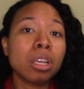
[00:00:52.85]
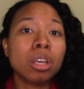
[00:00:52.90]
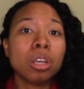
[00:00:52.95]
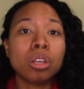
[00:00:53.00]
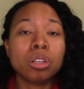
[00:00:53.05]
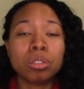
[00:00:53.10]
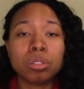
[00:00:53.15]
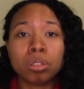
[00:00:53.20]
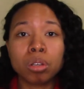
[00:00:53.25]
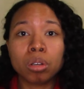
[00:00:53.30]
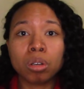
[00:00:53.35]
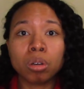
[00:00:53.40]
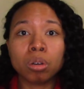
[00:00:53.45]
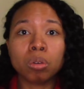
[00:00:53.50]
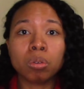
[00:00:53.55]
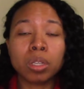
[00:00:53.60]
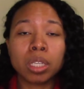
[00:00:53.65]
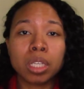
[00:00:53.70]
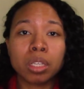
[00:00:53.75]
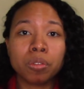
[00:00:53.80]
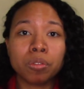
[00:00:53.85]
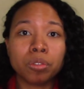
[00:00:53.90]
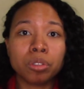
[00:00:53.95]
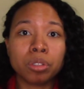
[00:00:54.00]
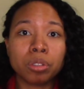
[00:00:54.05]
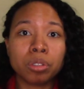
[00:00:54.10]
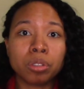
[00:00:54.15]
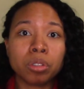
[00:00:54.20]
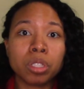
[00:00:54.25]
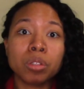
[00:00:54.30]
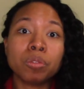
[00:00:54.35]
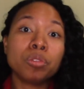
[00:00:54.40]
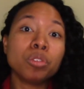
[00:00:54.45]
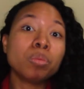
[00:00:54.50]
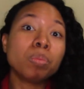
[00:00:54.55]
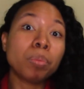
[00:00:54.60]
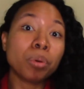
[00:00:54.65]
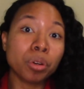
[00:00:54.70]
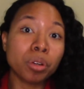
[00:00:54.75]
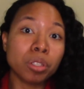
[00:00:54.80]
So if, you're, if you
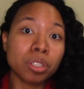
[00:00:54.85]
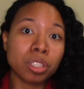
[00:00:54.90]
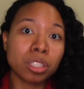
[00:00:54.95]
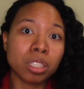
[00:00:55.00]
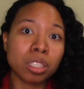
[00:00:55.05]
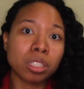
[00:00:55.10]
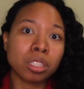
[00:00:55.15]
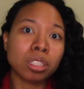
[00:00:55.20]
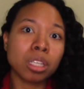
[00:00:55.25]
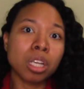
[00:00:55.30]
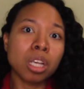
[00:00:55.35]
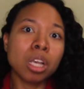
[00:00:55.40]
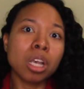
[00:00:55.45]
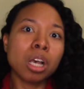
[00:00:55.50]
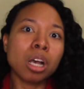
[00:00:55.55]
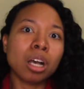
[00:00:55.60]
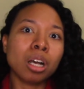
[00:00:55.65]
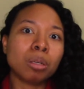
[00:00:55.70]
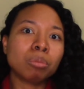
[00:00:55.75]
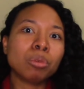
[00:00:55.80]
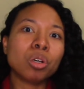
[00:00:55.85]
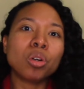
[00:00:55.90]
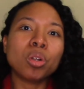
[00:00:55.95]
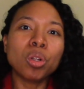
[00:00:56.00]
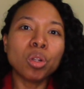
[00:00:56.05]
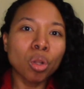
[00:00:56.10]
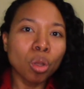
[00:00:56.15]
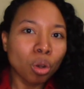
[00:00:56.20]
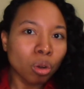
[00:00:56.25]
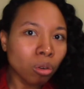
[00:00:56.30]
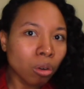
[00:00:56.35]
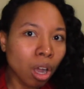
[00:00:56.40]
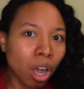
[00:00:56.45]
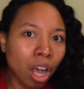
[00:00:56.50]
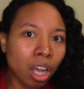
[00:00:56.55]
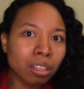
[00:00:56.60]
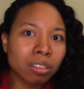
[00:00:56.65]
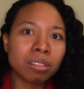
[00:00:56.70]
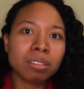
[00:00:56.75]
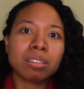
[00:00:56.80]
purchase um,
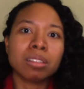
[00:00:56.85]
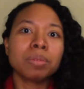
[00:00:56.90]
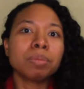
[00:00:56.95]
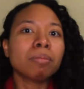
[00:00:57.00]
Clorox,